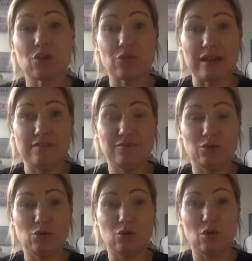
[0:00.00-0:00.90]
Great
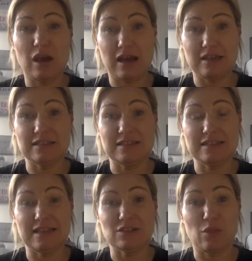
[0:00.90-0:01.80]
for, as it
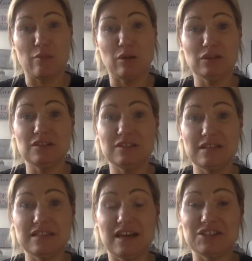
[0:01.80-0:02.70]
says on the bottle,
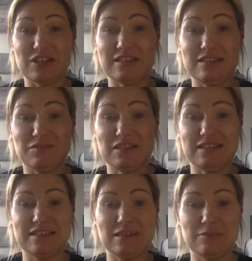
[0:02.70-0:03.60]
digestive
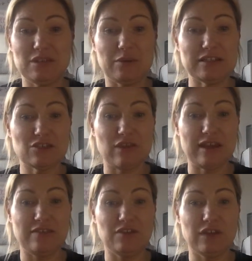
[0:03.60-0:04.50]
system. So it's
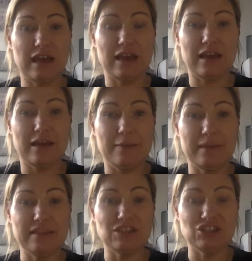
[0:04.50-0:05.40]
great if you get
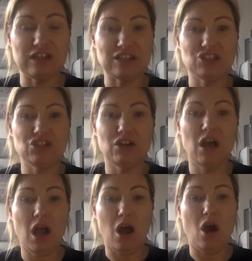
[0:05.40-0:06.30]

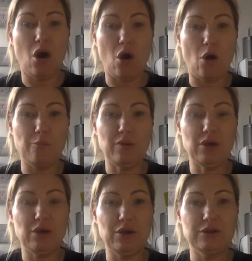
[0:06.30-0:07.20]
indigestion,
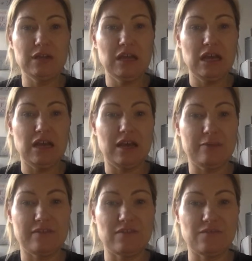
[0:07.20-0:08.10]
heartburn,
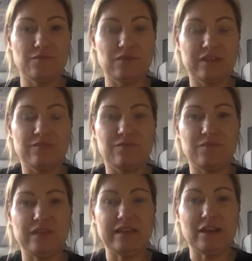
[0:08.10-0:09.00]
if you're
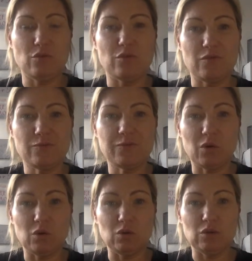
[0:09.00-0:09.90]
feeling over
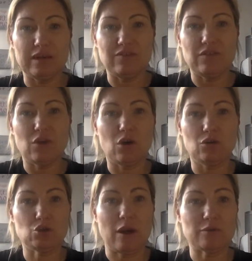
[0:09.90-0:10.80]
full, if you've
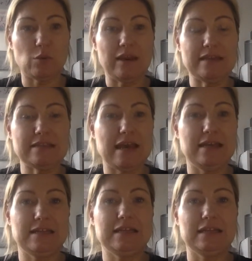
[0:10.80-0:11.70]
got trapped wind,
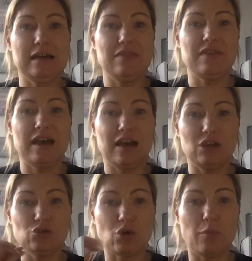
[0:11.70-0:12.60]
anything like that.
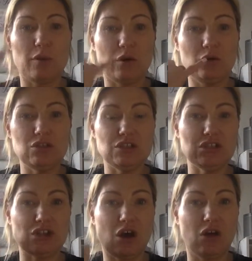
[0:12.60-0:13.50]
A drop under
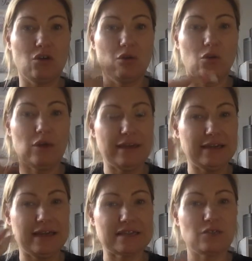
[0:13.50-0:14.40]
your tongue or
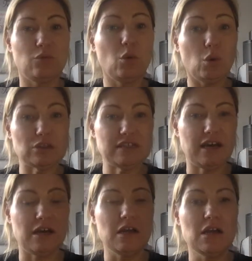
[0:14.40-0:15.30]
in a glass of
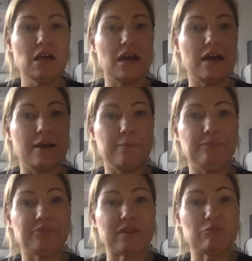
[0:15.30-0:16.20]
water.
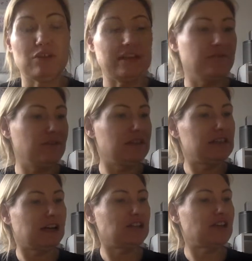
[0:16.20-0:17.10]
Brilliant for the
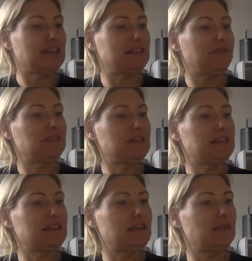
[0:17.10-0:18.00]
digestive
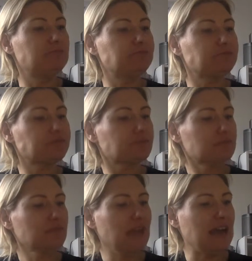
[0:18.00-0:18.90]
system.
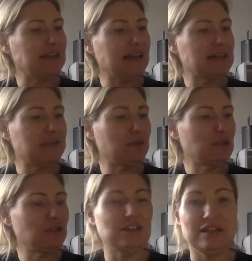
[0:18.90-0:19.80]
And last but
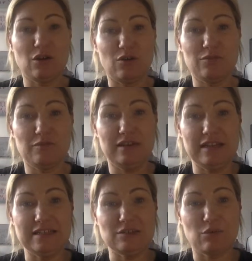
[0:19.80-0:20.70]
certainly not
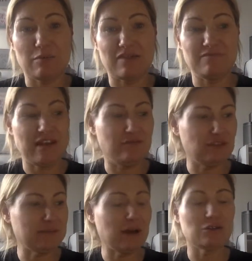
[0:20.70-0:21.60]
least, one of my
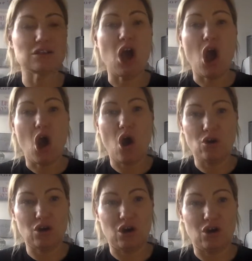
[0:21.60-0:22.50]
favourite smells,
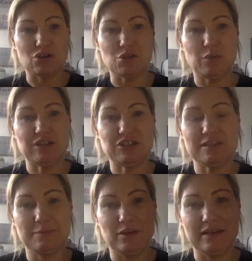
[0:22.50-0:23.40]
On Guard, which
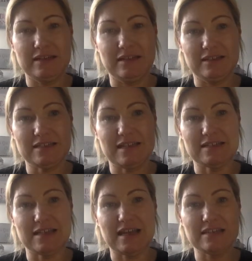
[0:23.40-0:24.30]
is brilliant. Like I say,
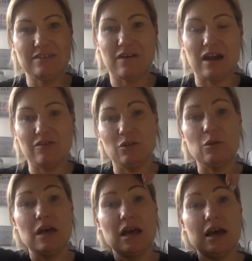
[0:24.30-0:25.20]
it's an
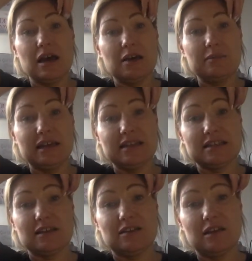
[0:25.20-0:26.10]
antiviral.
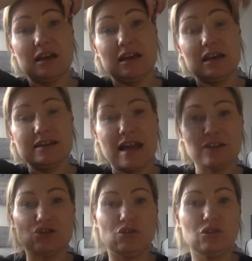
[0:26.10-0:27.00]
It's a
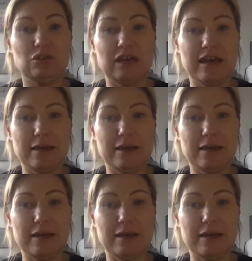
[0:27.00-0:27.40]
natural